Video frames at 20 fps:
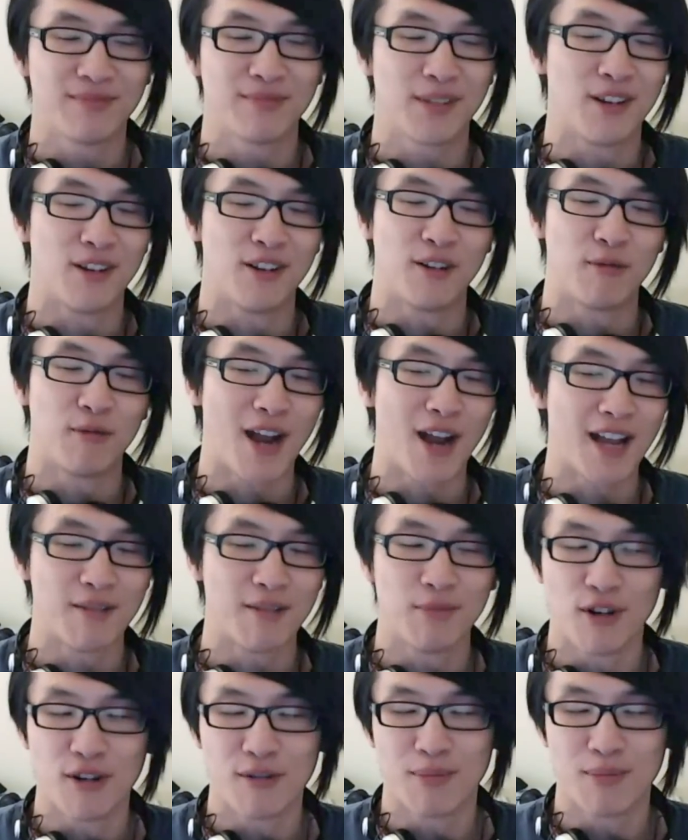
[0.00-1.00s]
you know,
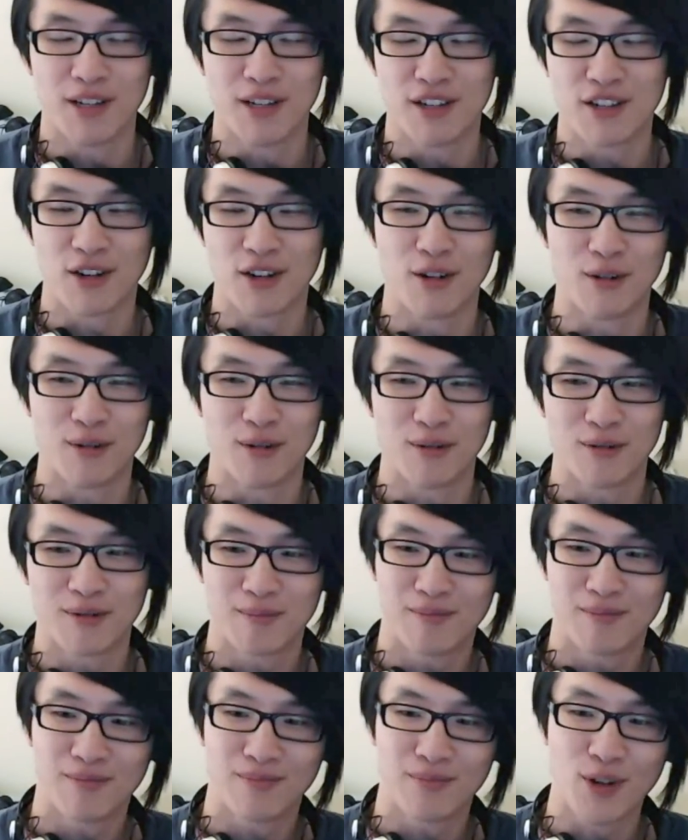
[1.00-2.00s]
random note, but don't
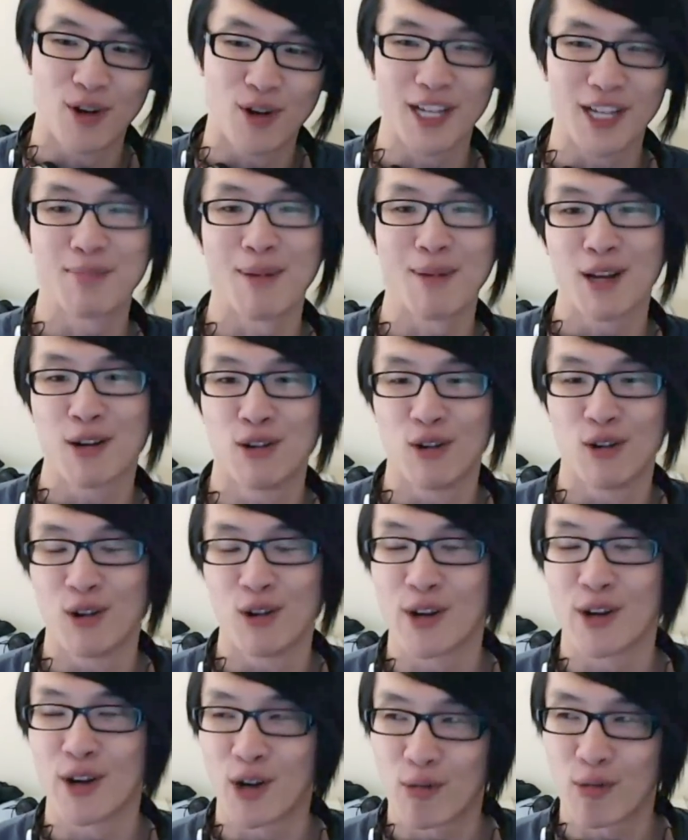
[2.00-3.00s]
don't expect good
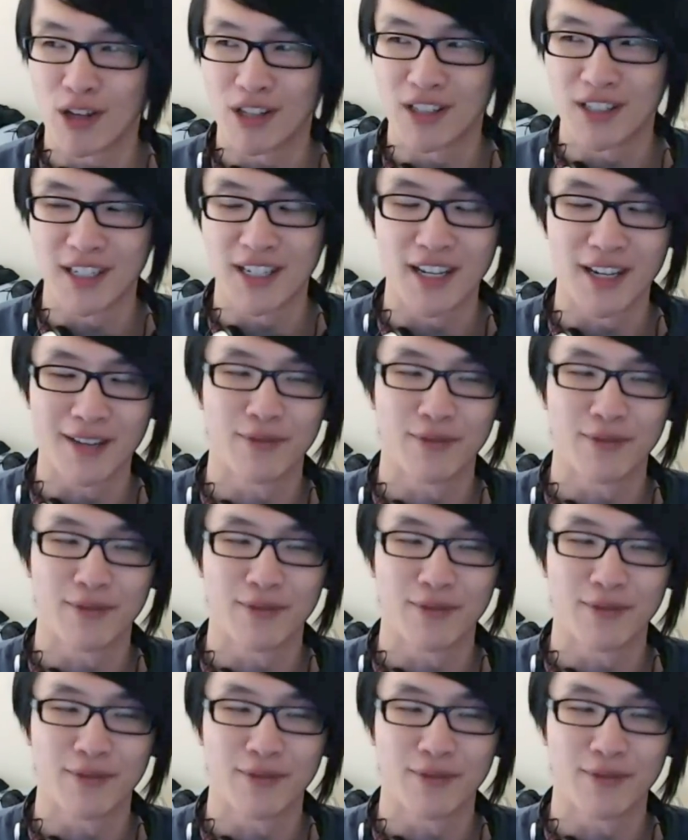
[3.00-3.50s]
audio quality